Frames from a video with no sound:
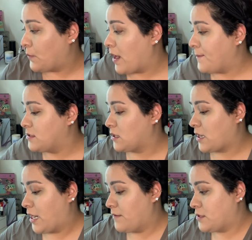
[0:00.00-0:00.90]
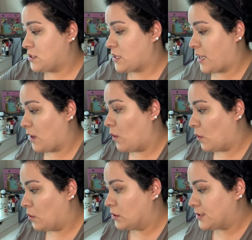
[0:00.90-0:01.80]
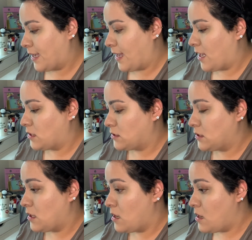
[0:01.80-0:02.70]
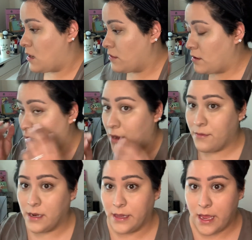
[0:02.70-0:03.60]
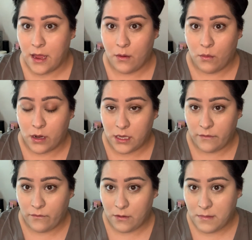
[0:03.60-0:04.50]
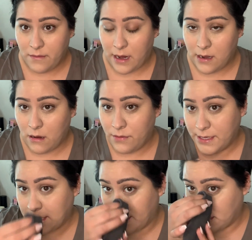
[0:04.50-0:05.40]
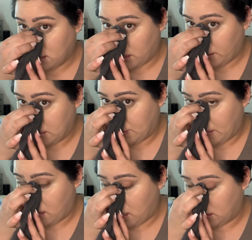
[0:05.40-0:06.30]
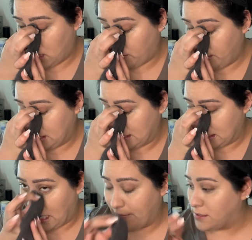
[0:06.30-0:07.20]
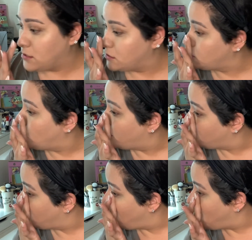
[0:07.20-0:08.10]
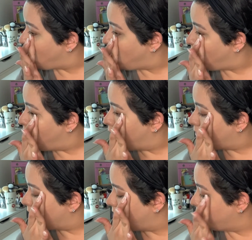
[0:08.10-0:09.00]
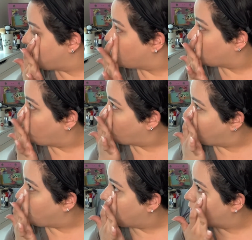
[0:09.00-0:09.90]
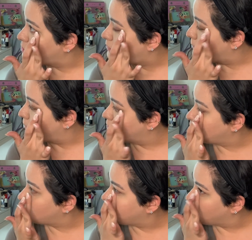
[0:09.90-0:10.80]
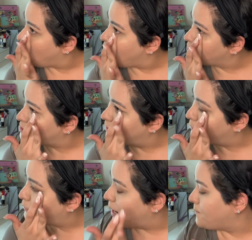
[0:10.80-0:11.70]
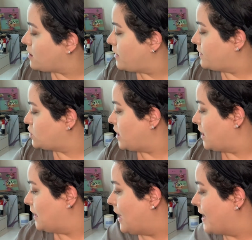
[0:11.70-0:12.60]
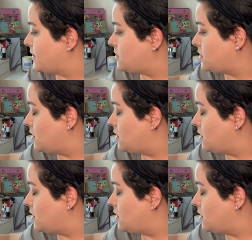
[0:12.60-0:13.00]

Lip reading: primers are kind of just getting old and they're not really working for me right now. This eye's starting to water. It's always this eye that starts to water. They're not really working for me right now, so I purchased the Nars lid primer in the shade Light.